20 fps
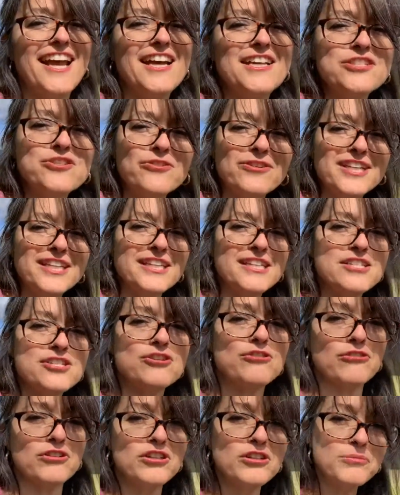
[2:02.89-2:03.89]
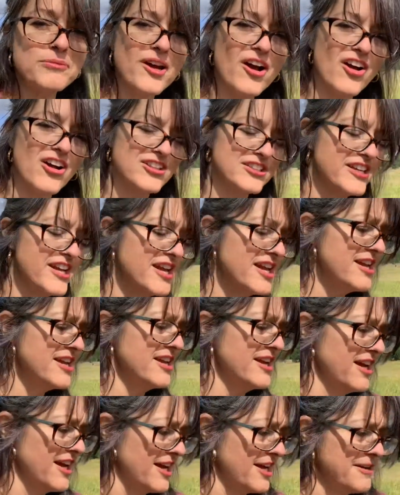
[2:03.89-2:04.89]
I joined this group called
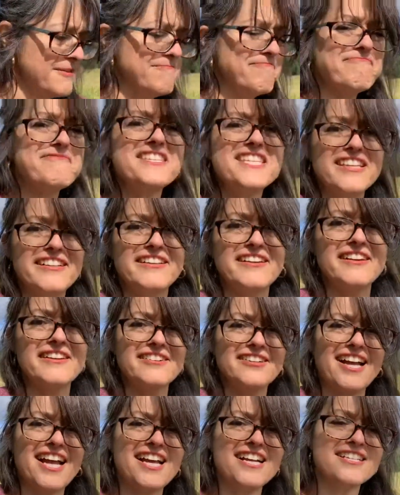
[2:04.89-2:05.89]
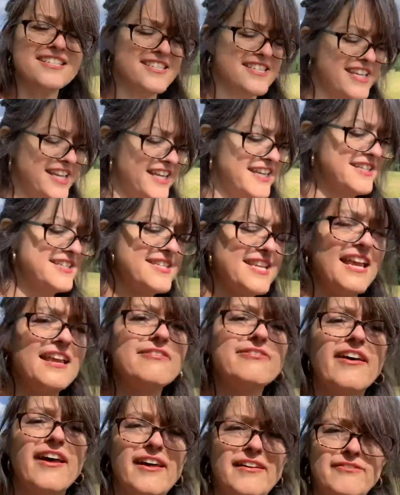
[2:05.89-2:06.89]
TRS,
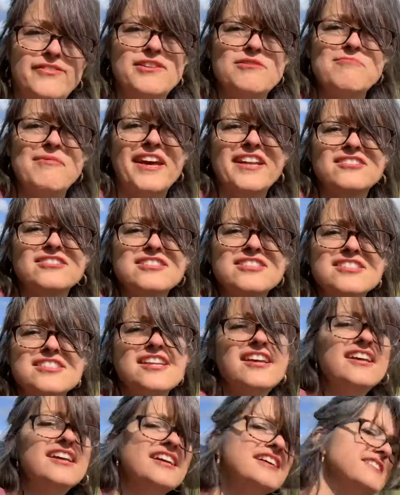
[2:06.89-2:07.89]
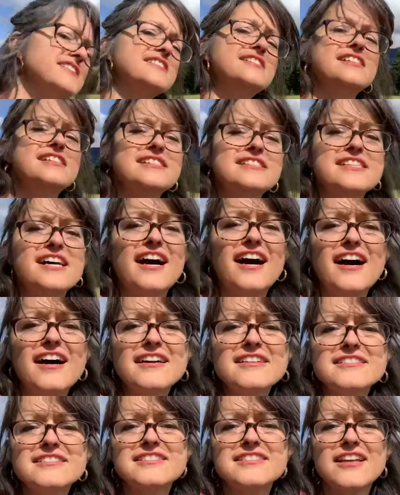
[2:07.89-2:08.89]
Safe Heavy Metals
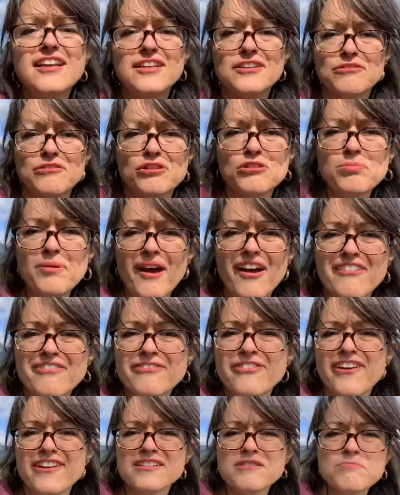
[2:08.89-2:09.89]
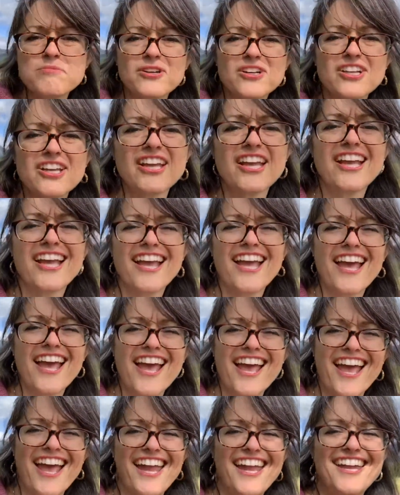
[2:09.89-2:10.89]
Detox group on Facebook.
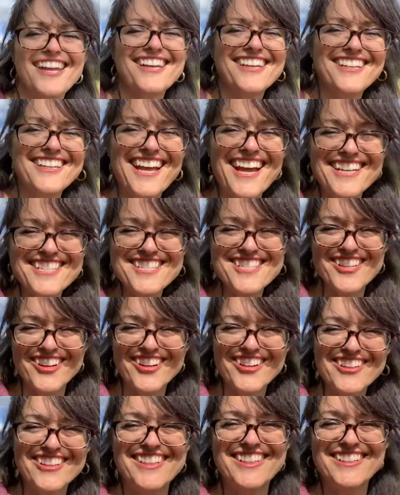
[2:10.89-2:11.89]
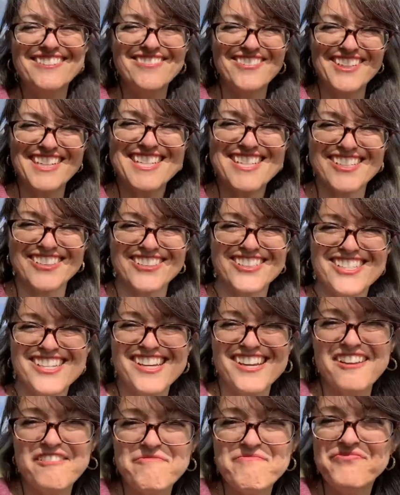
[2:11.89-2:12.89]
And I started
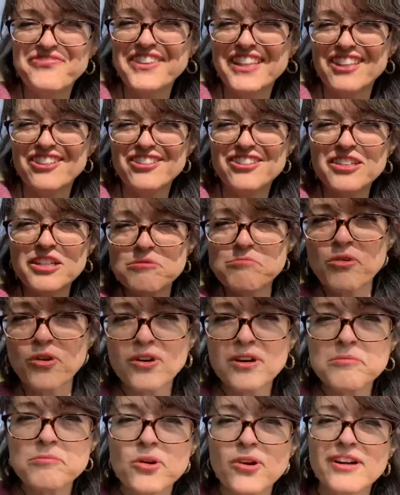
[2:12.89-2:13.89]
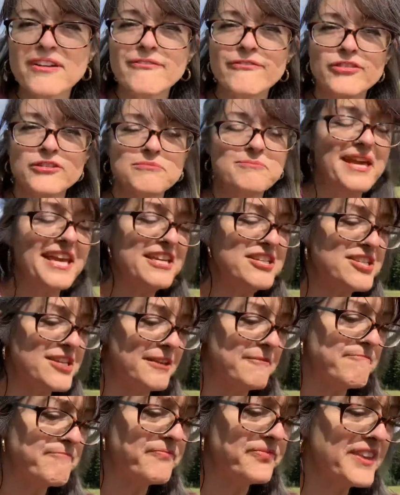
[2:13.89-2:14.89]
researching, learning more and more
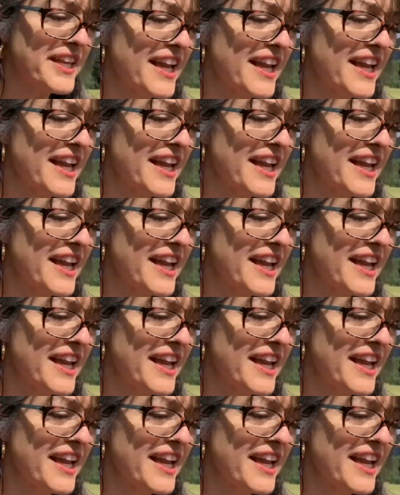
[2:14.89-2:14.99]
information.